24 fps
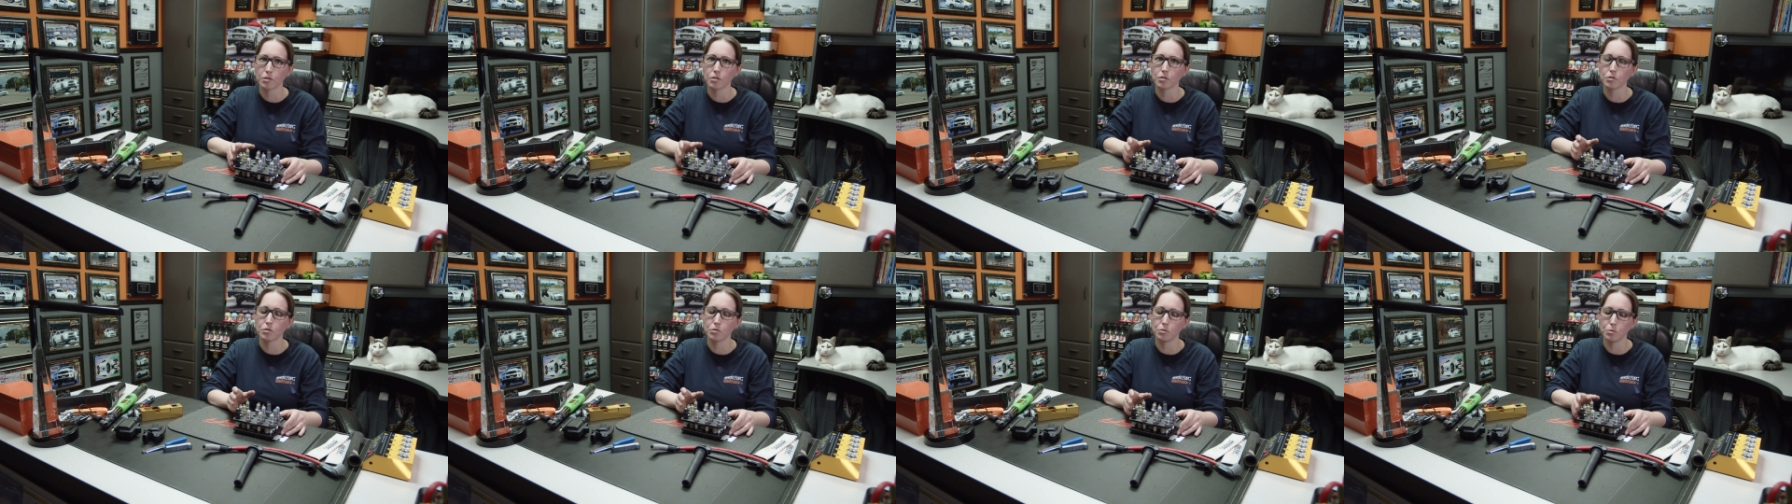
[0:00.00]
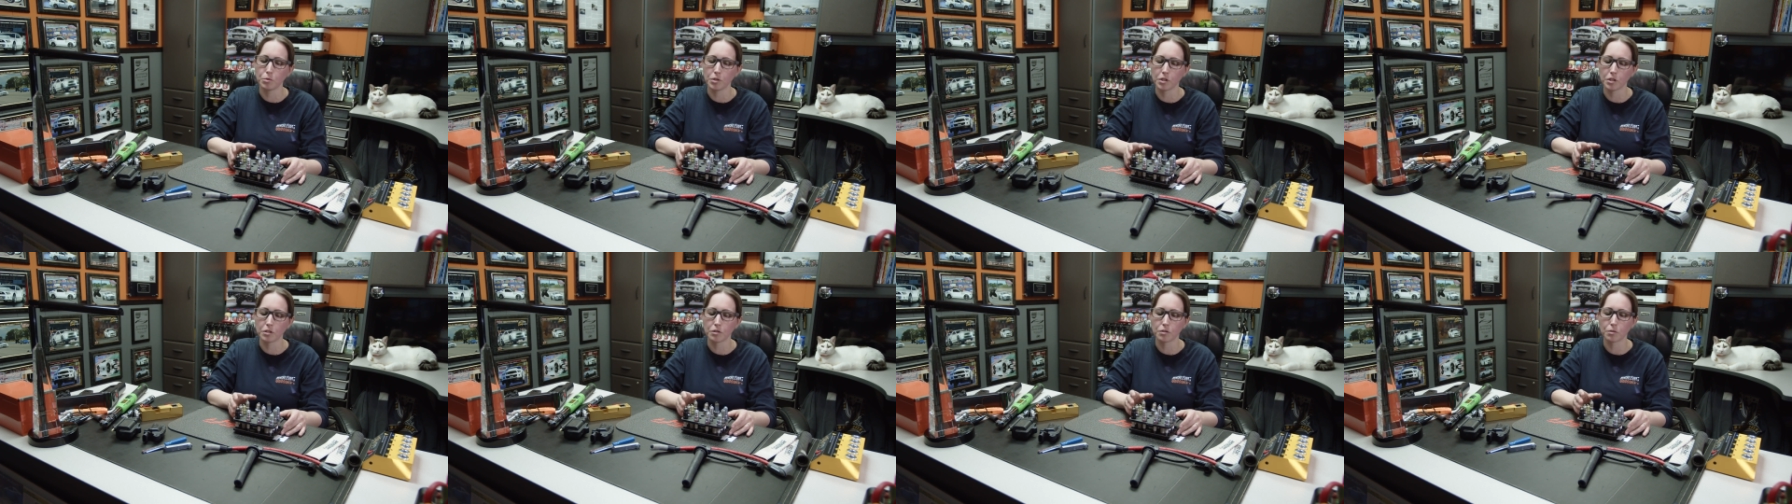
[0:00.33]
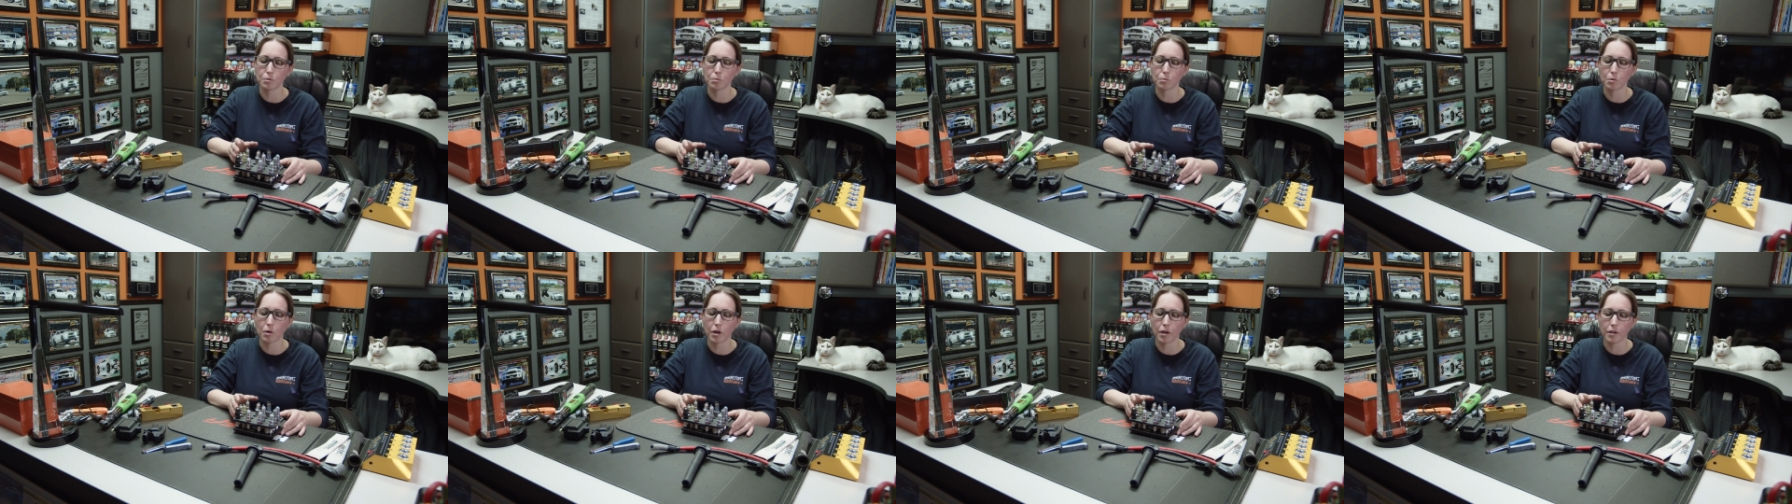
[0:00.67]
you get
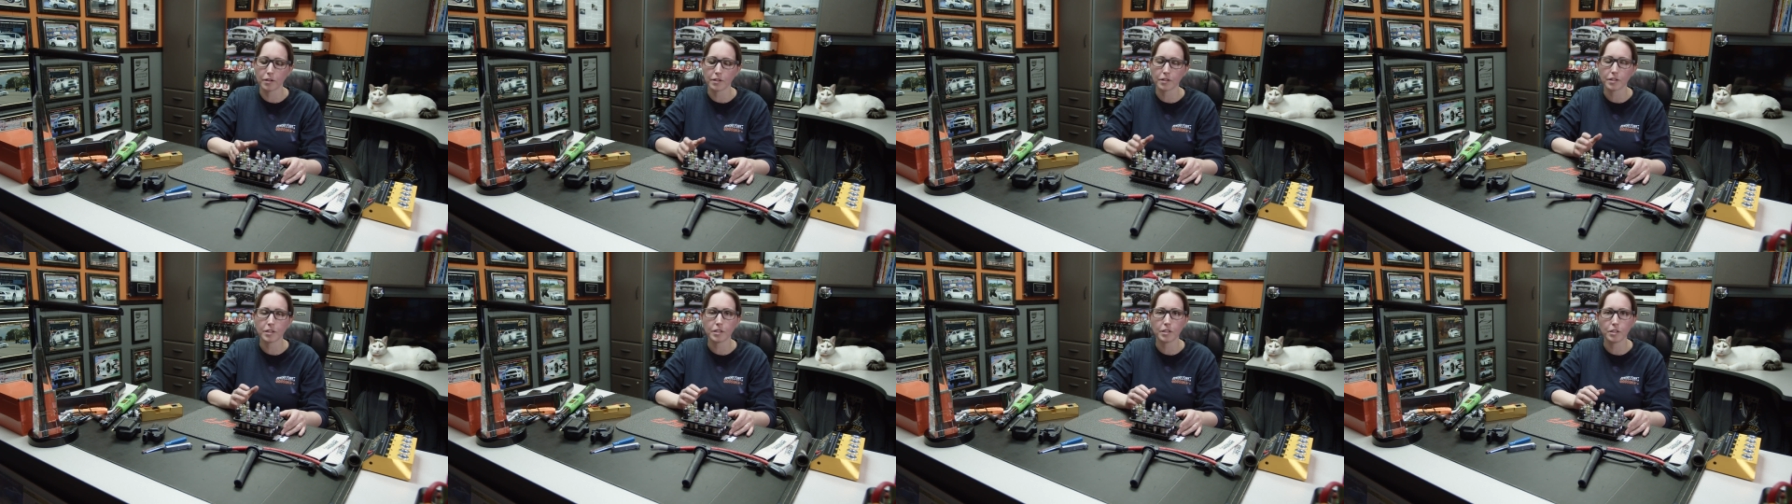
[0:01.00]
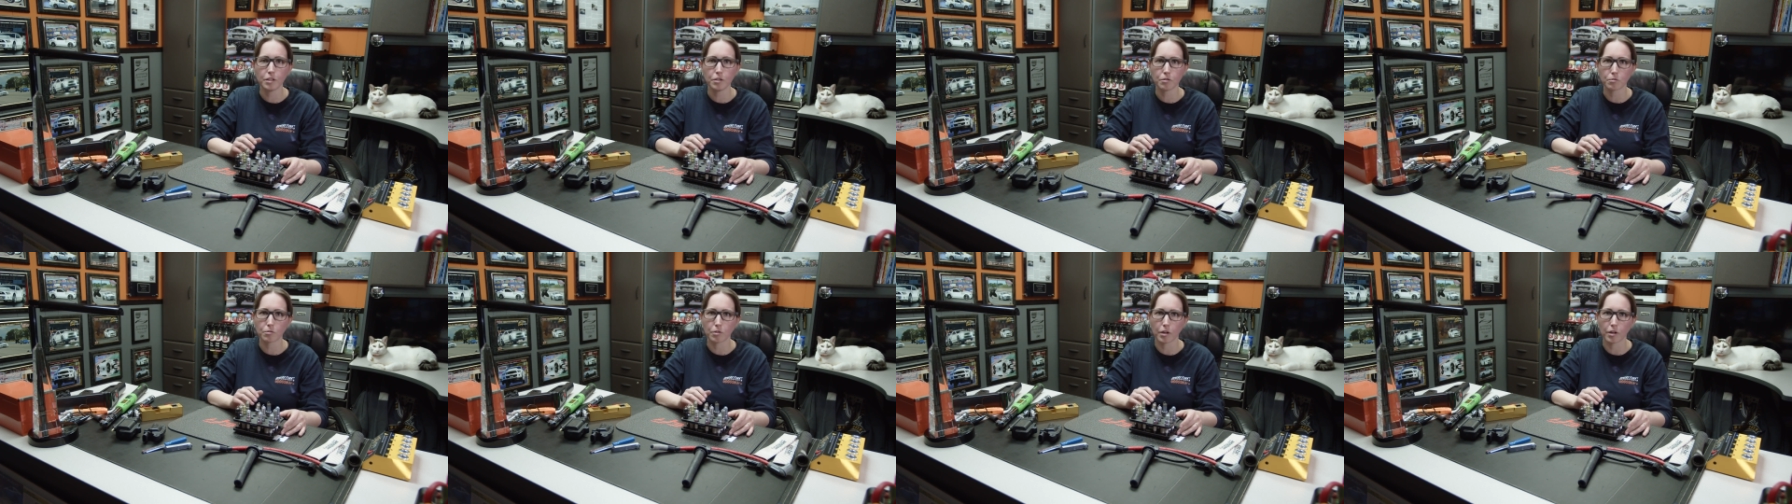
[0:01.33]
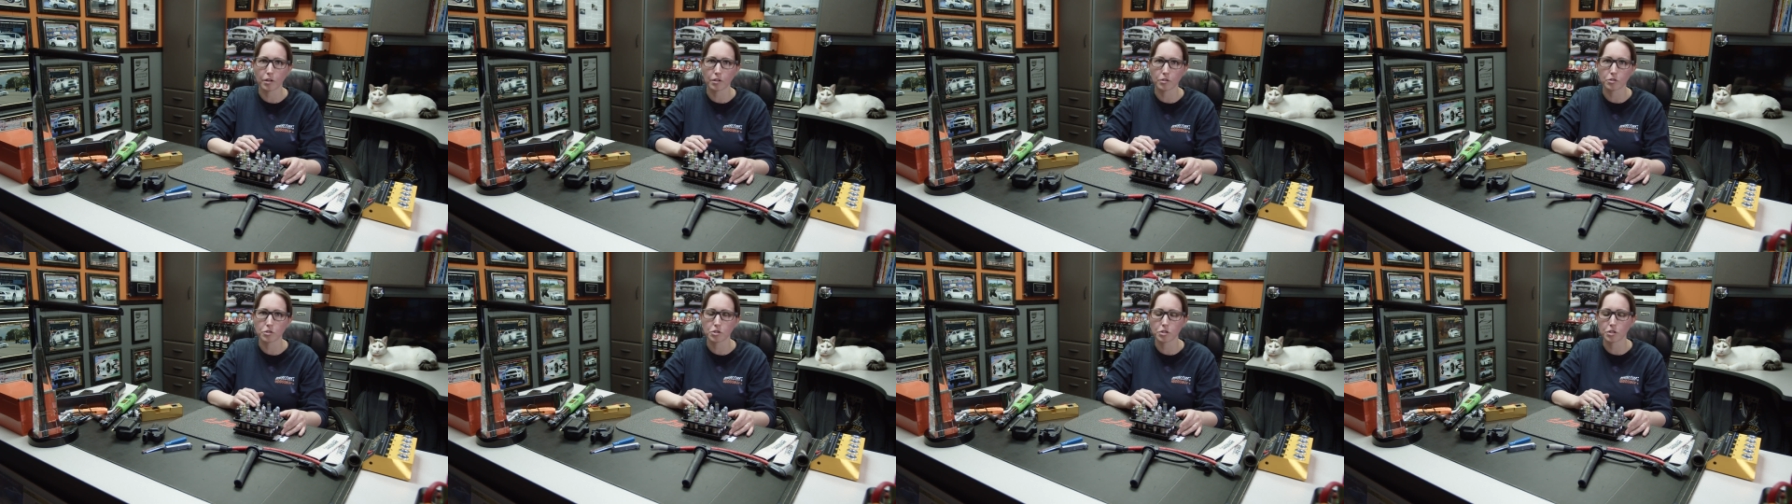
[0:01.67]
the right heat
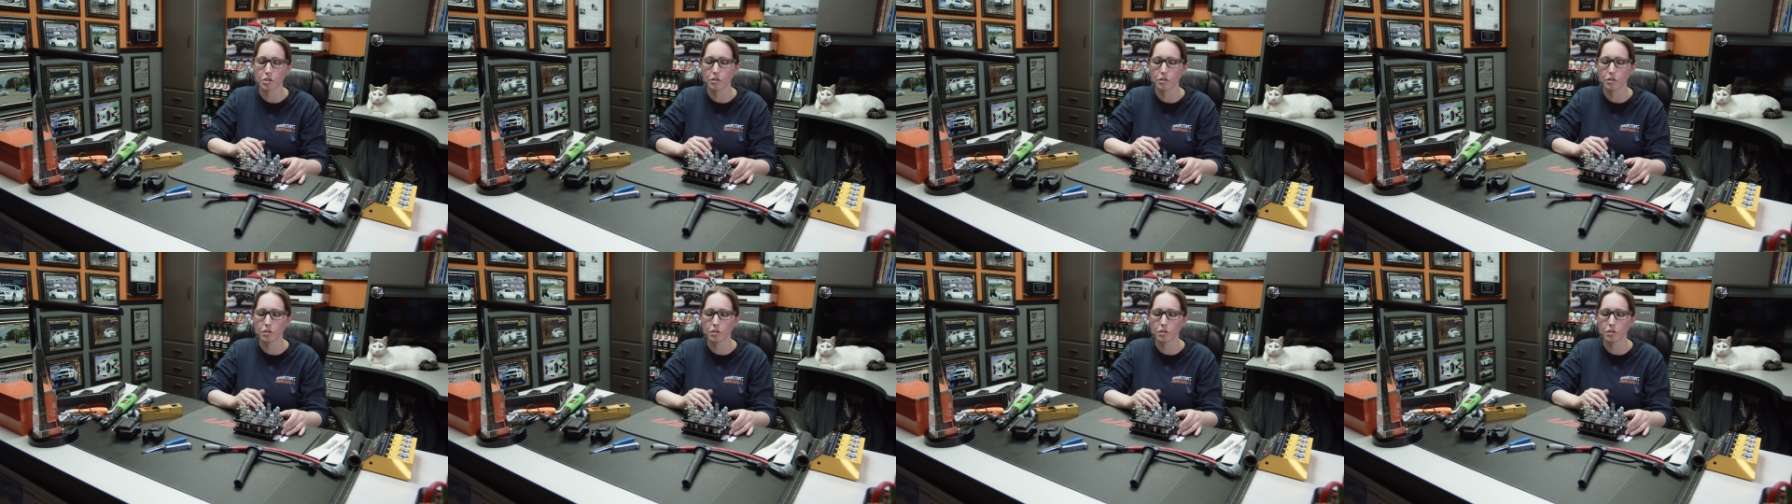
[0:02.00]
range.